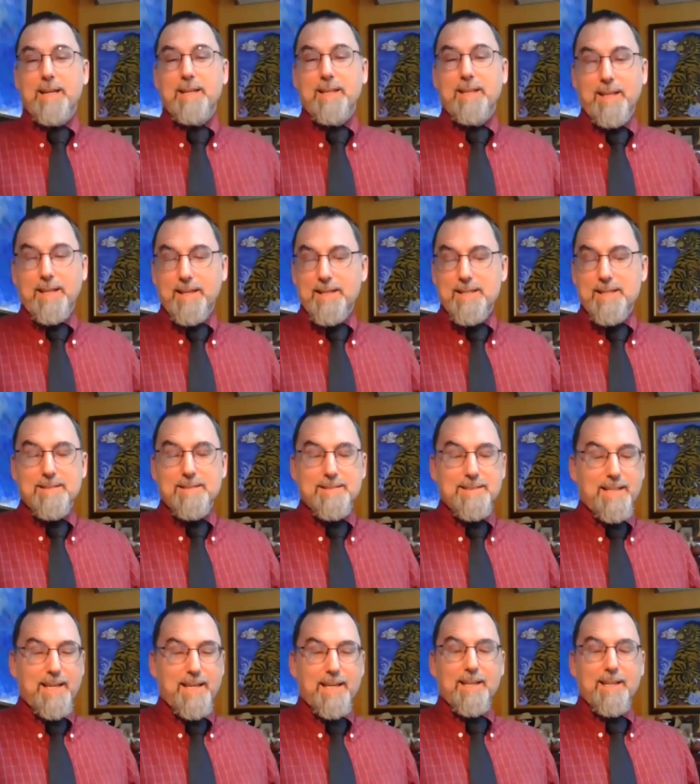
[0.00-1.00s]
I can
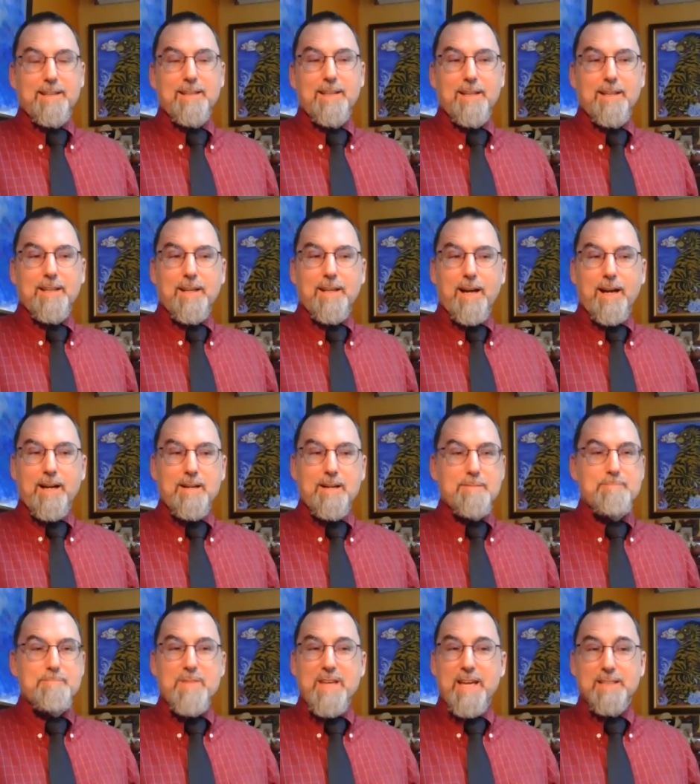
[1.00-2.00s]
say that
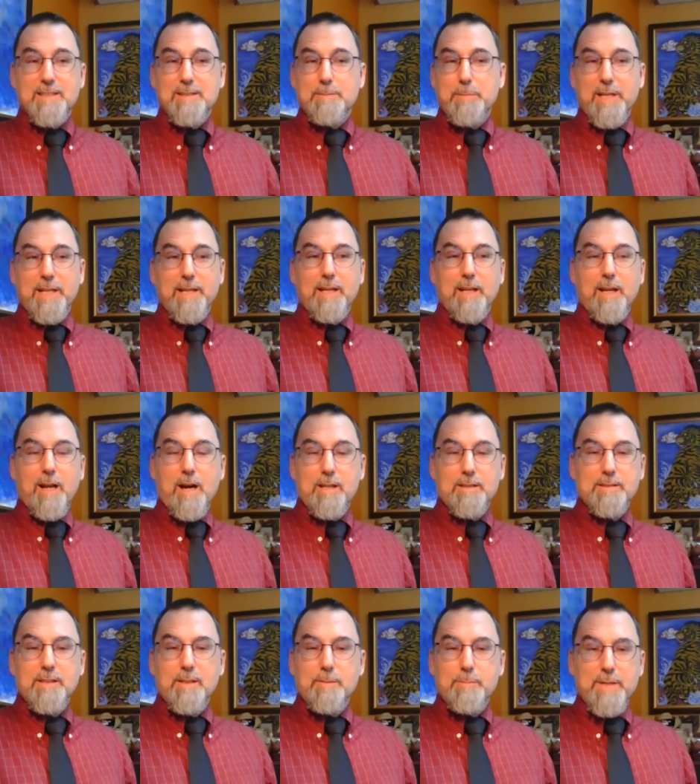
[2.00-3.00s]
um, it's been an
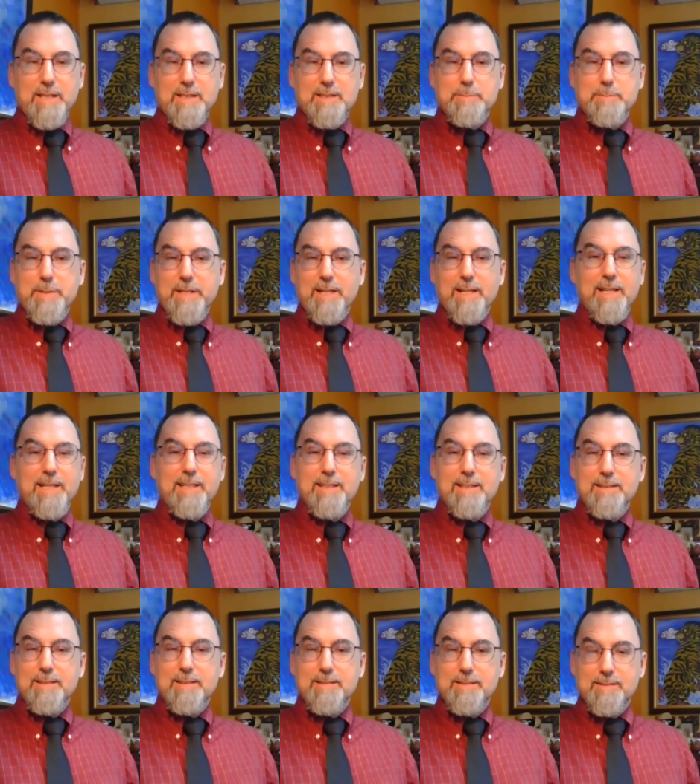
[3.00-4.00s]
awesome
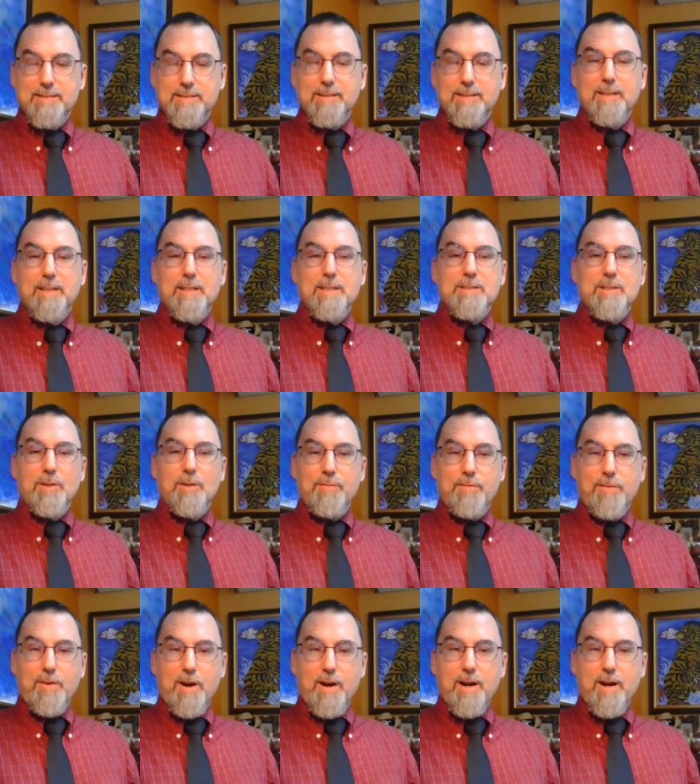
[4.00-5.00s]
experience so
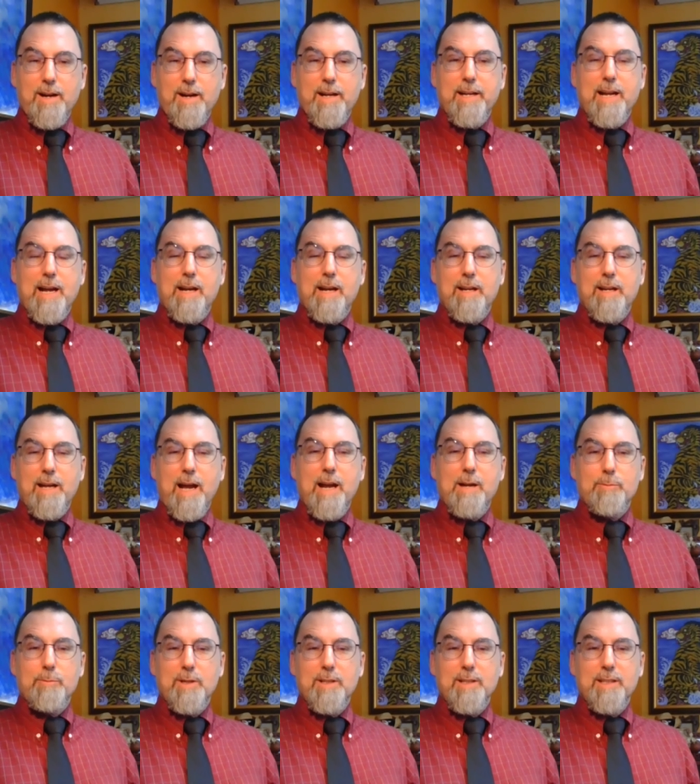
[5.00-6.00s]
far, and I, I
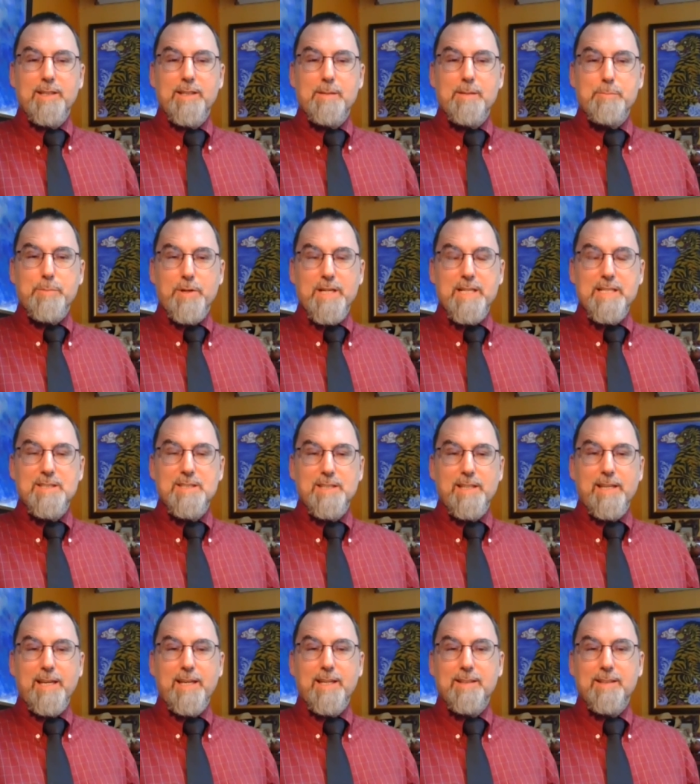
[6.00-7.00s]
really
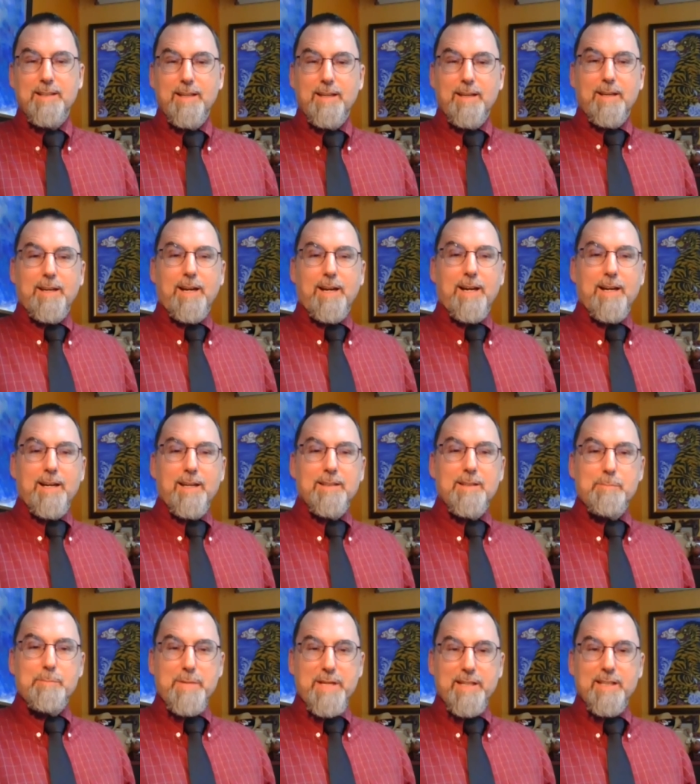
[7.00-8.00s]
appreciate uh,
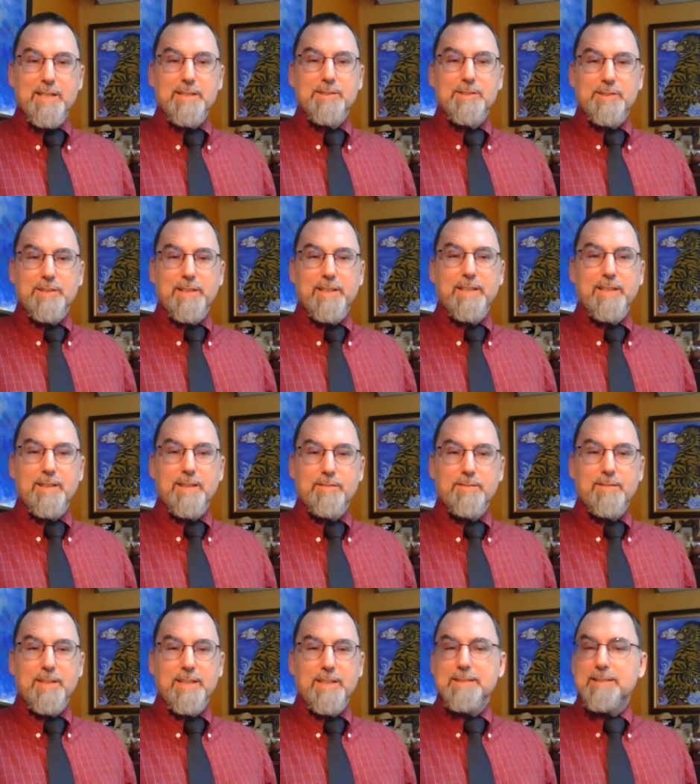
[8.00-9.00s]
the ministry
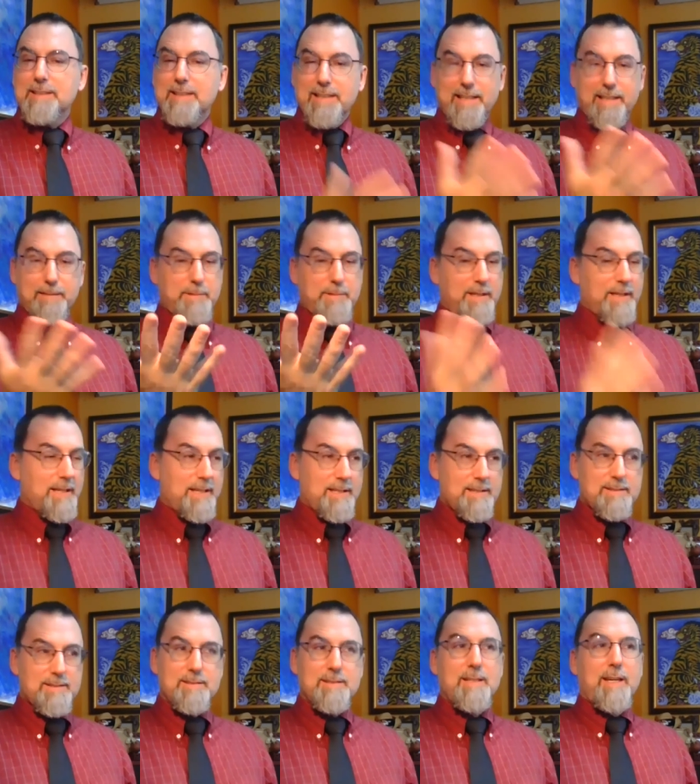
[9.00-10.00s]
of Lead Today
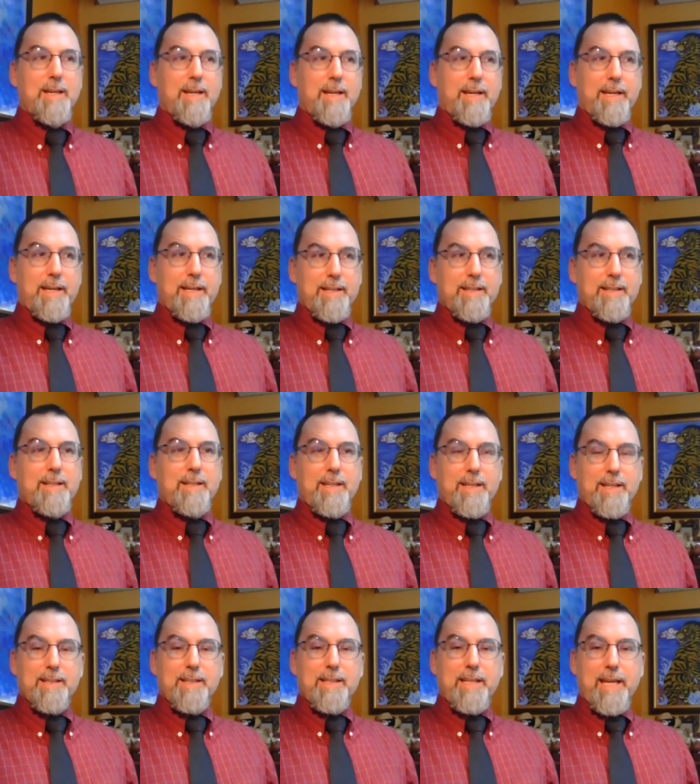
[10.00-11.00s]
because it
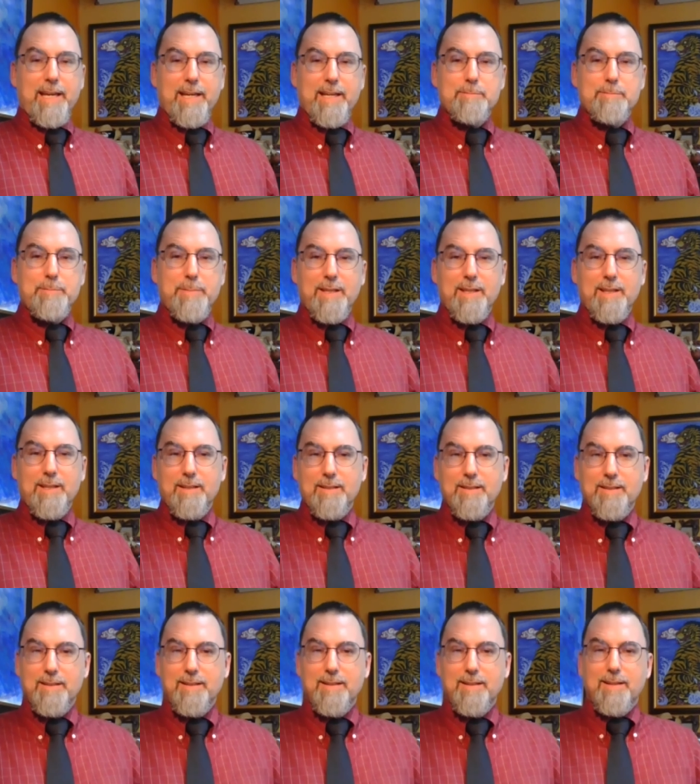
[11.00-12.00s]
it can
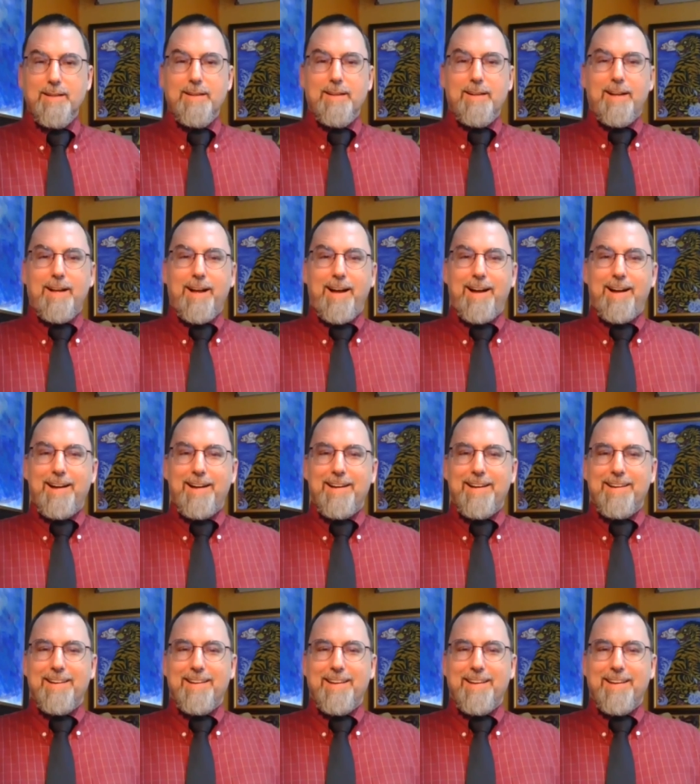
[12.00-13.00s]
be
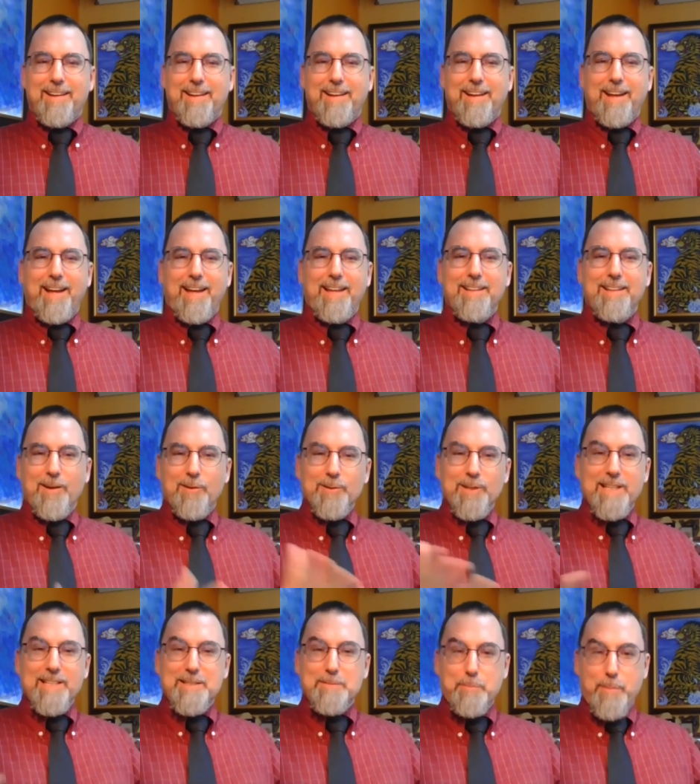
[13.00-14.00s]
uh, a
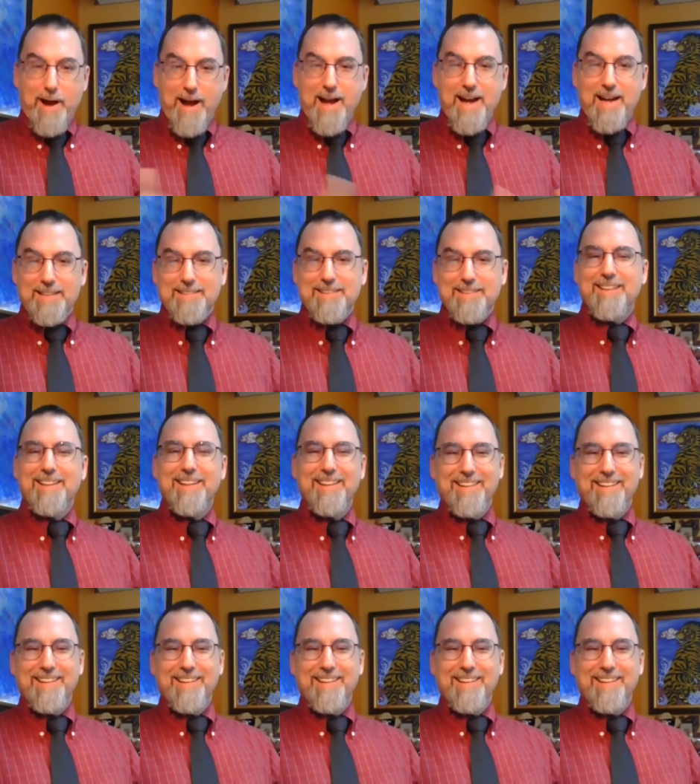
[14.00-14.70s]
lonely spot